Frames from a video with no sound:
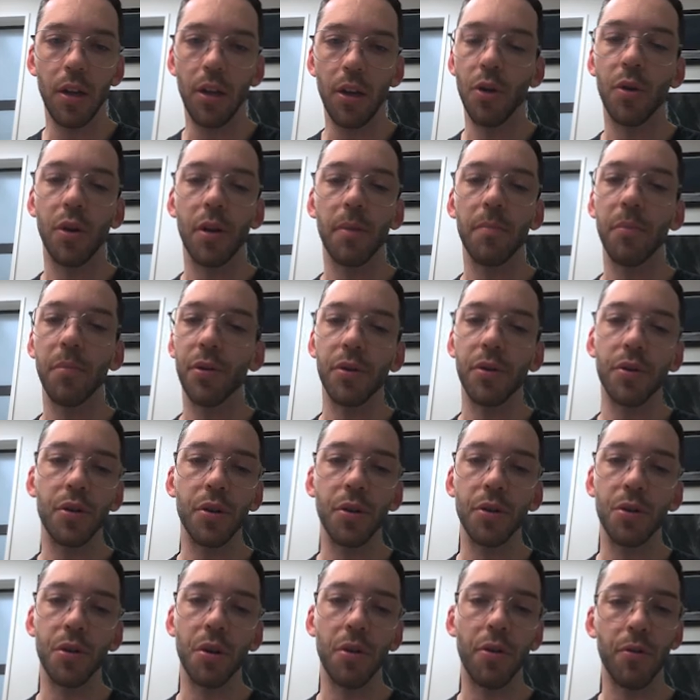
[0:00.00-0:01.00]
You can put a
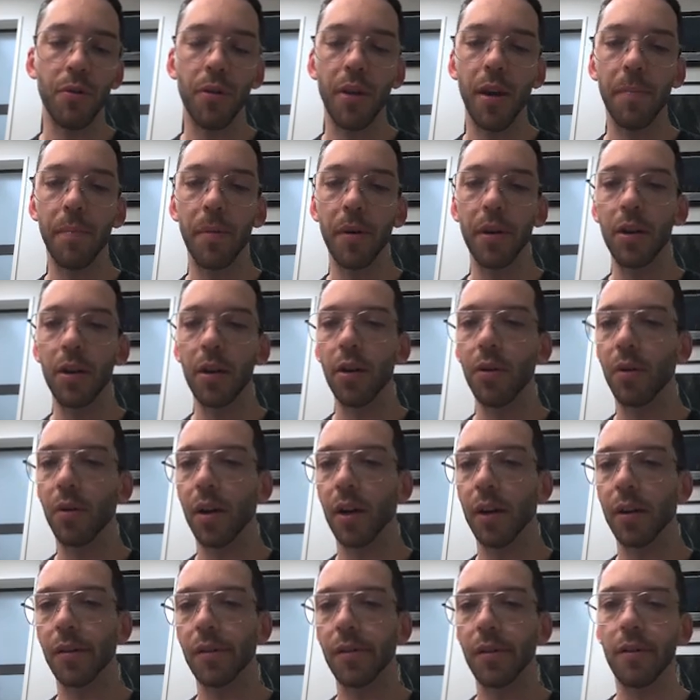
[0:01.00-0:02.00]
suture through that bit. You
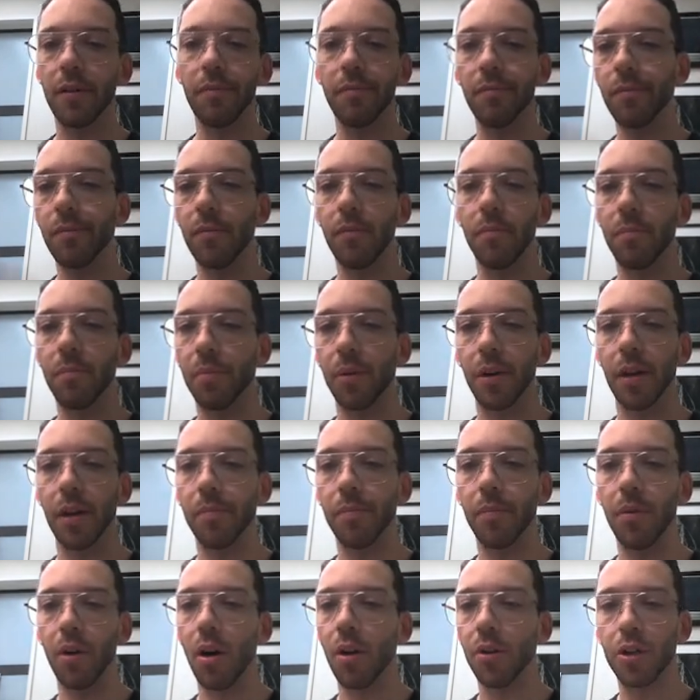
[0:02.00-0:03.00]
can put
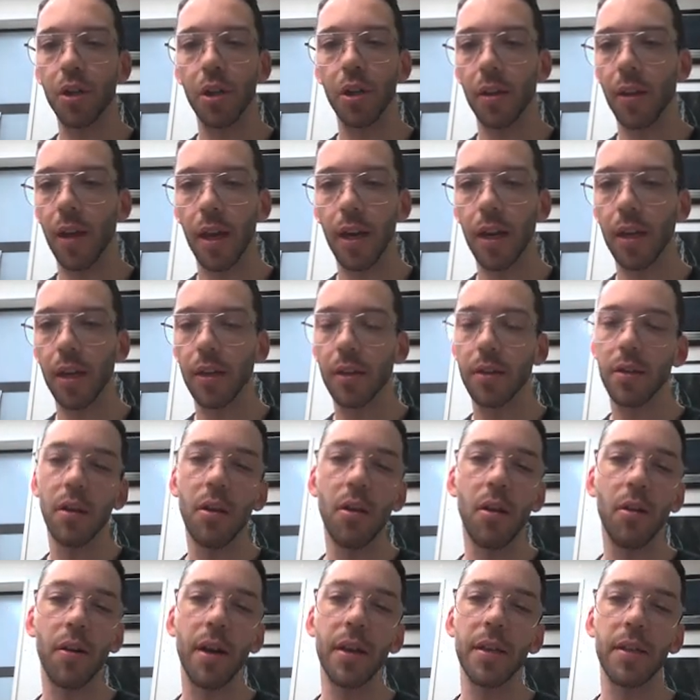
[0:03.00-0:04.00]
a notch in that end, as
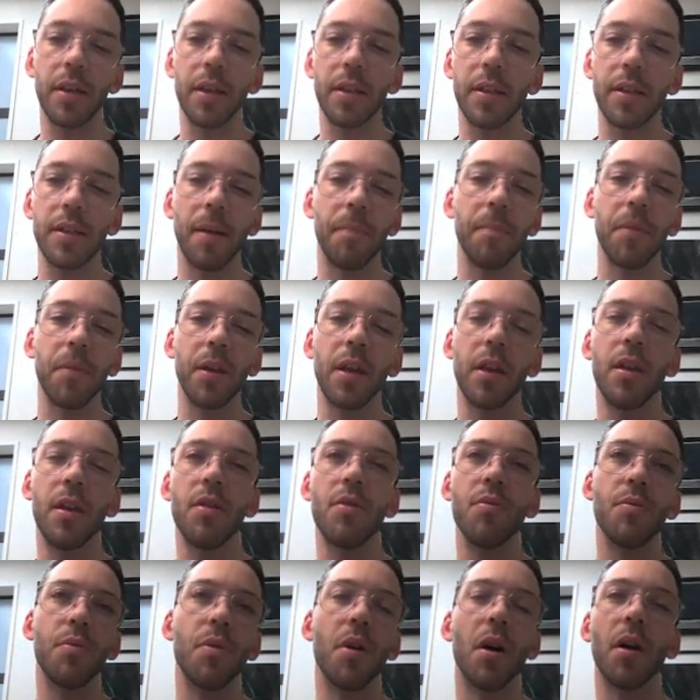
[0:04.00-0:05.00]
long as there's something,
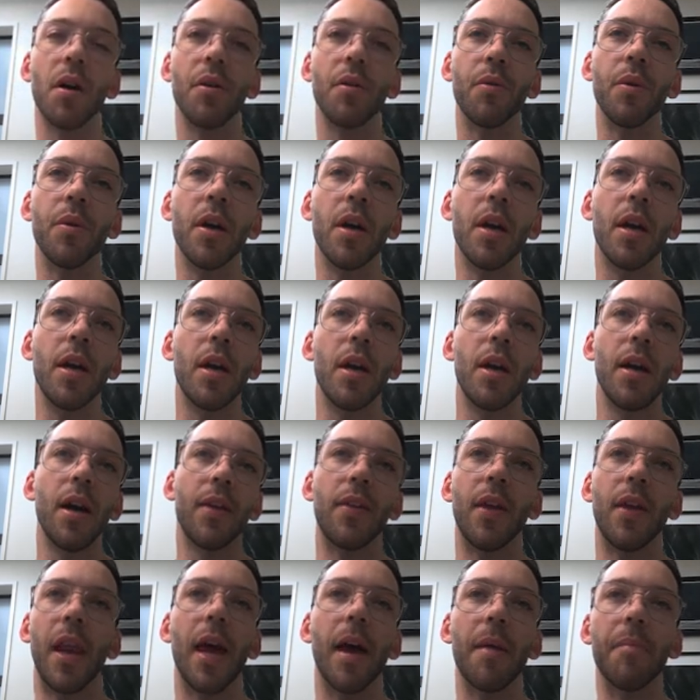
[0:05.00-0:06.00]
you know,
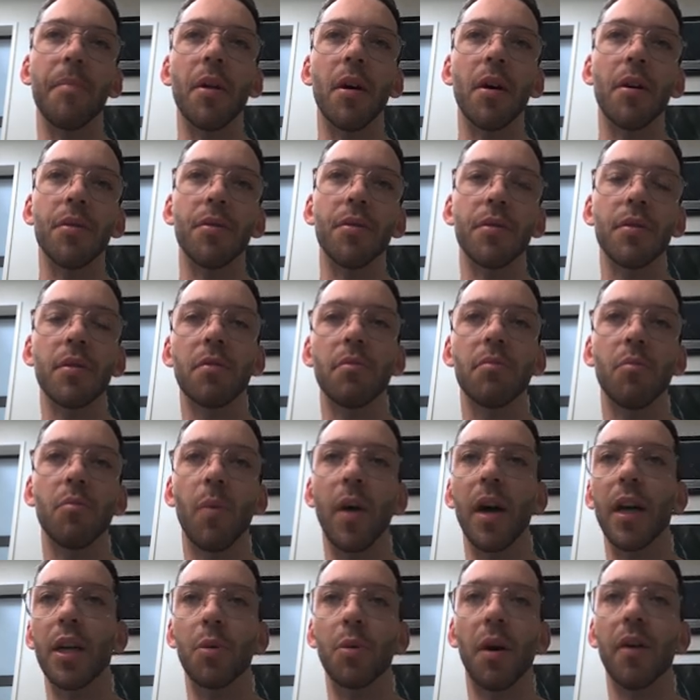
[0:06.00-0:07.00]
and the lab knows
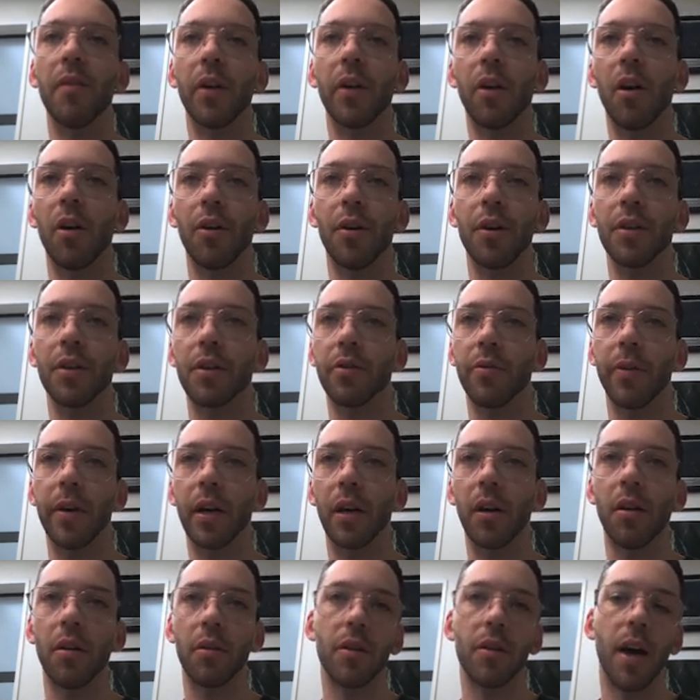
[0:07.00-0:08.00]
where 12 o'clock is, 3
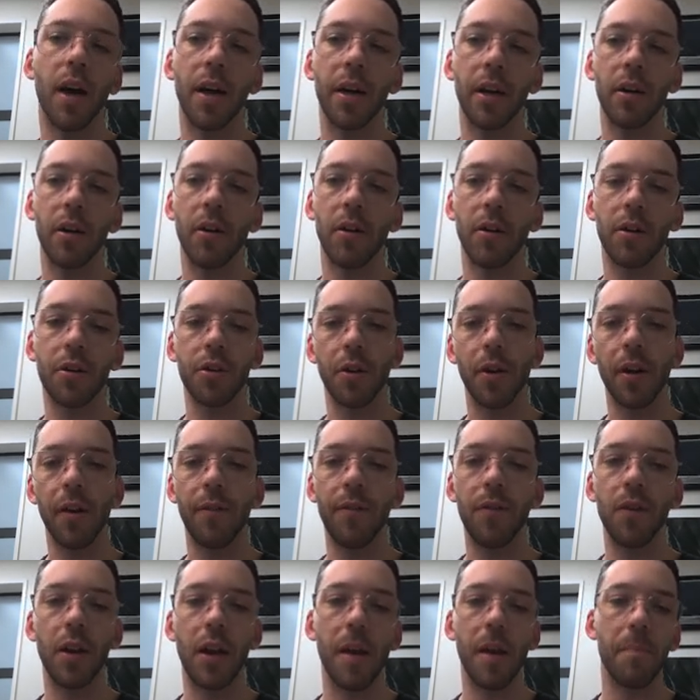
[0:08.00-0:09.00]
o'clock, 9 o'clock. So
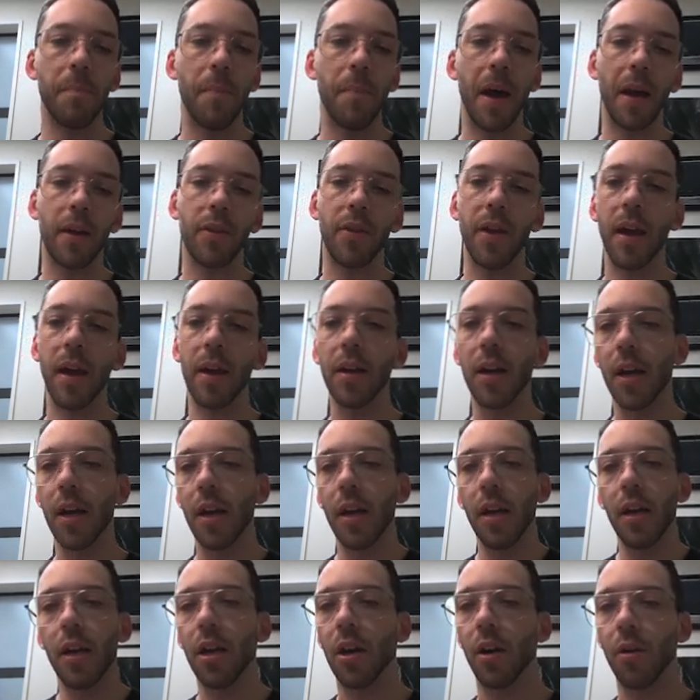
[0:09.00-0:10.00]
if you get back that,
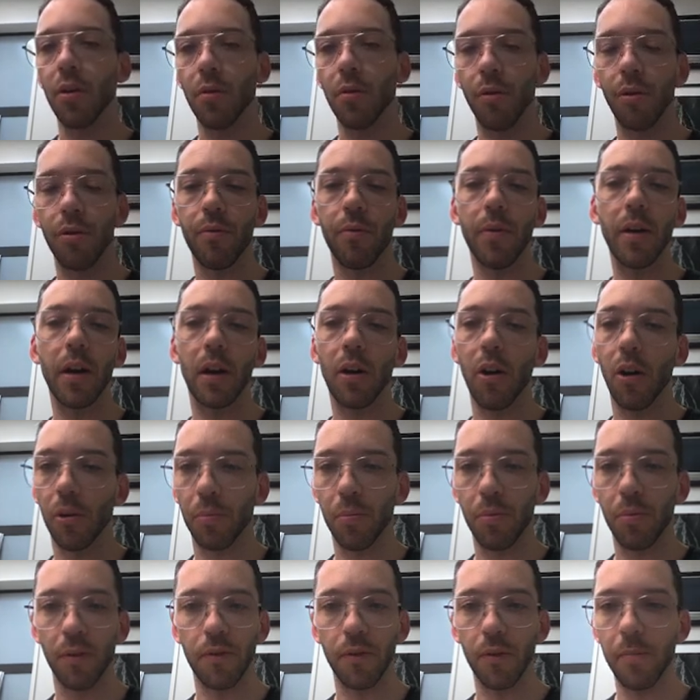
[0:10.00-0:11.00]
you know, your 3
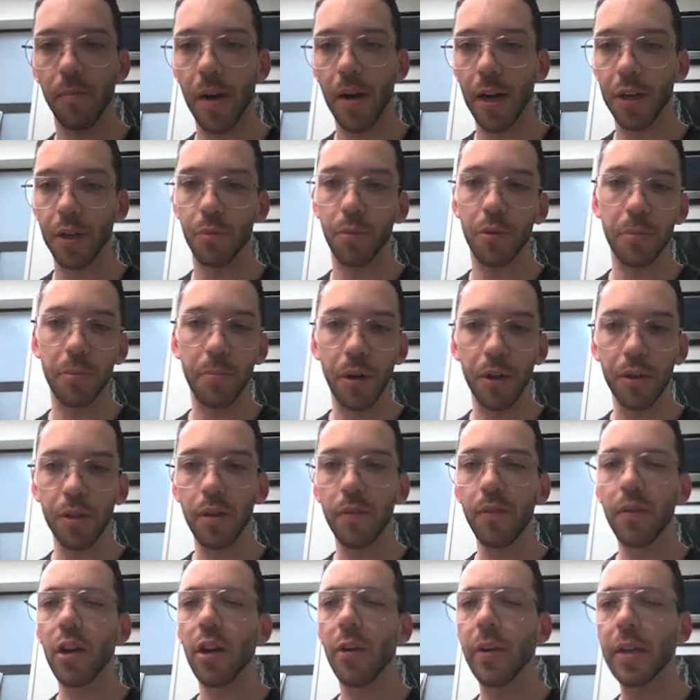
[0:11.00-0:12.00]
o'clock peripheral margin was
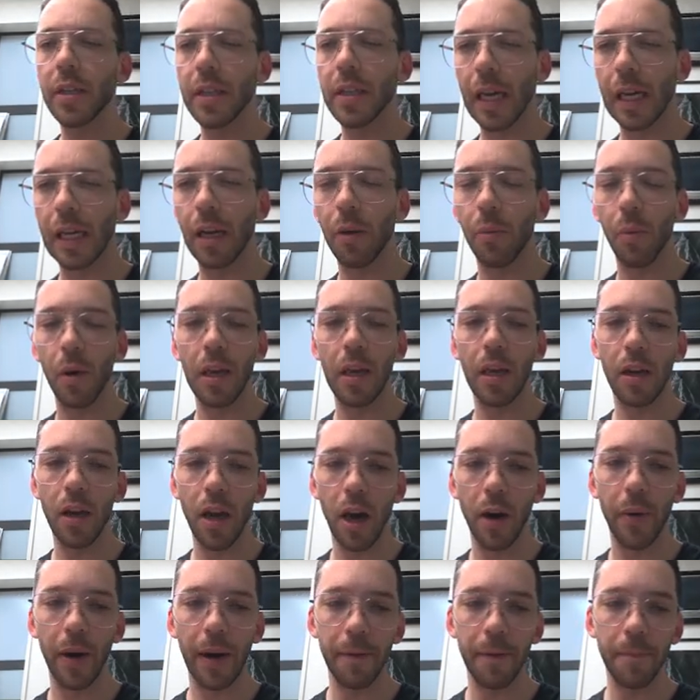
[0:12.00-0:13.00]
positive, you know exactly where you're
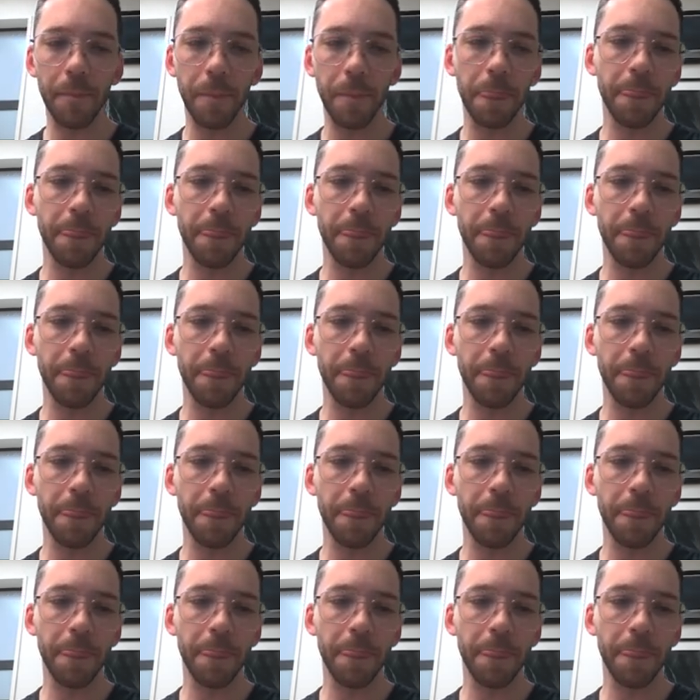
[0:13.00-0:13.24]
going.